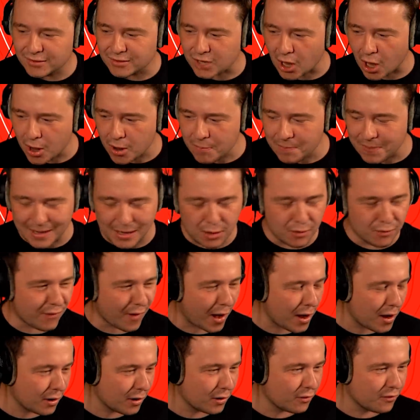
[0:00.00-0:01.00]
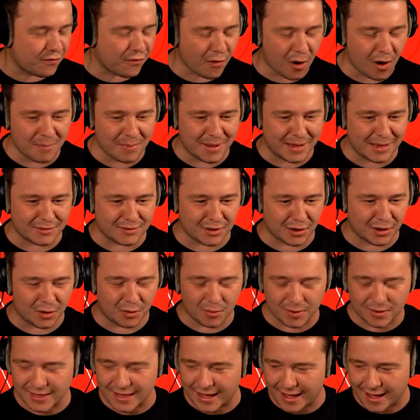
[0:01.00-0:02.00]
Toby, you voted for me, dude.
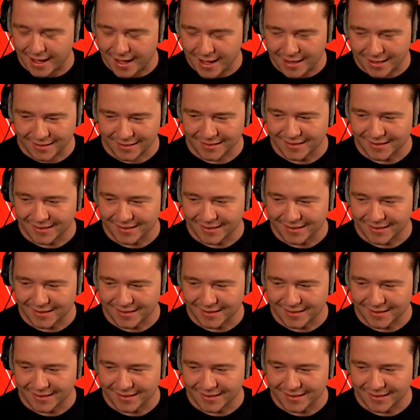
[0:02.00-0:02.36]
What the hell?